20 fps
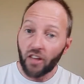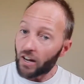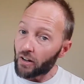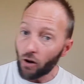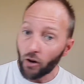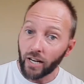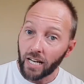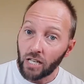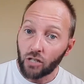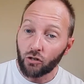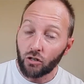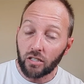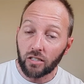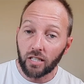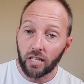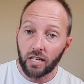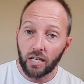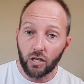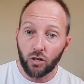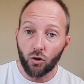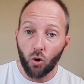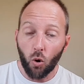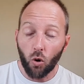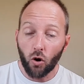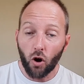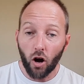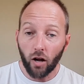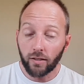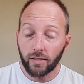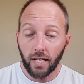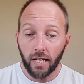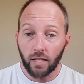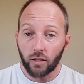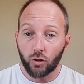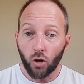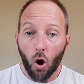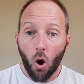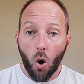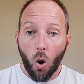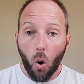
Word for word: they're not interested in your content.